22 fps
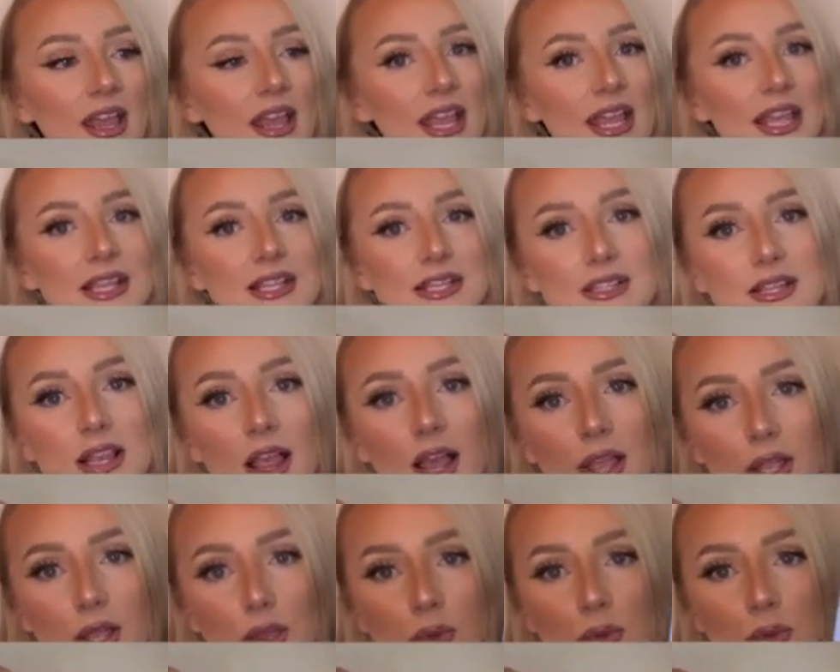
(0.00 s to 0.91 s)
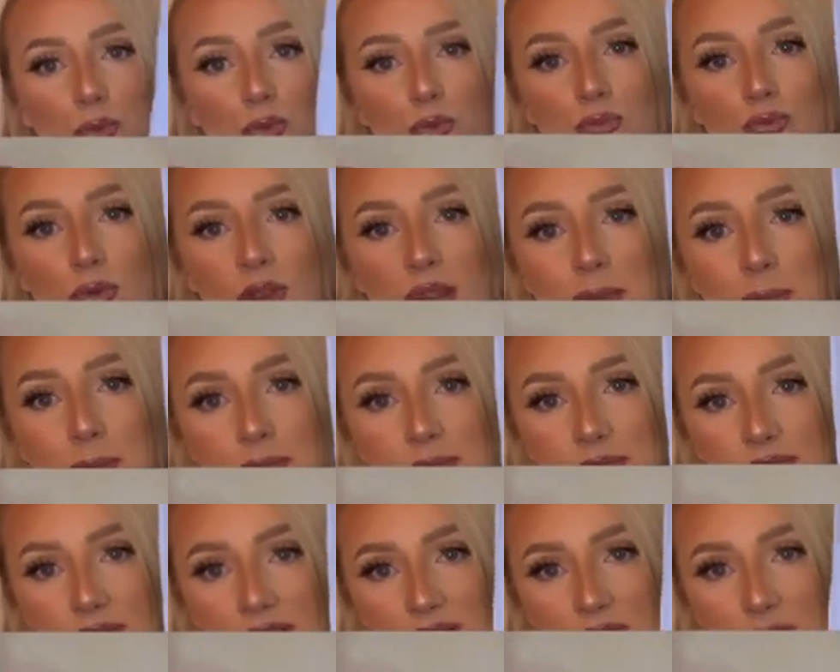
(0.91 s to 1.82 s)
It's like
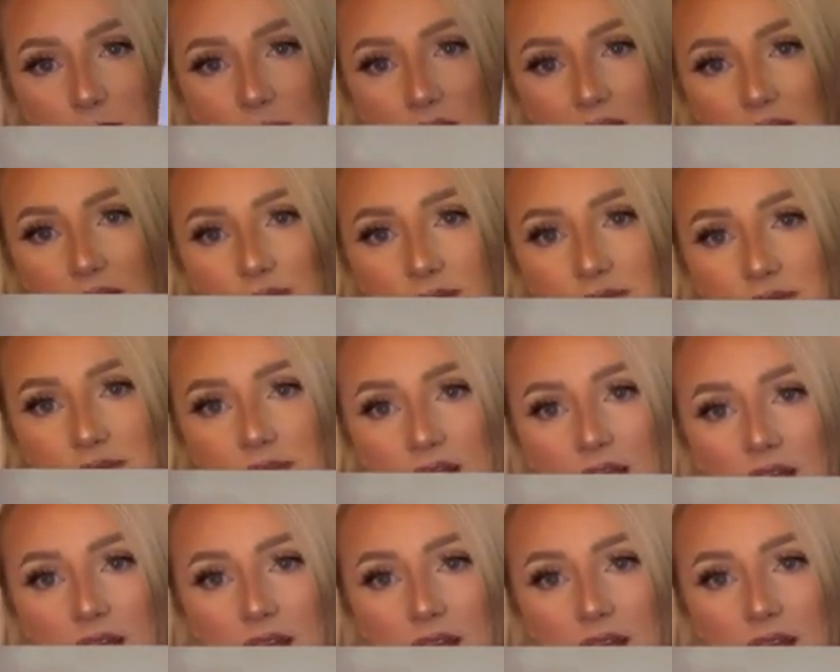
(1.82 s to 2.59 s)
ribbed as well.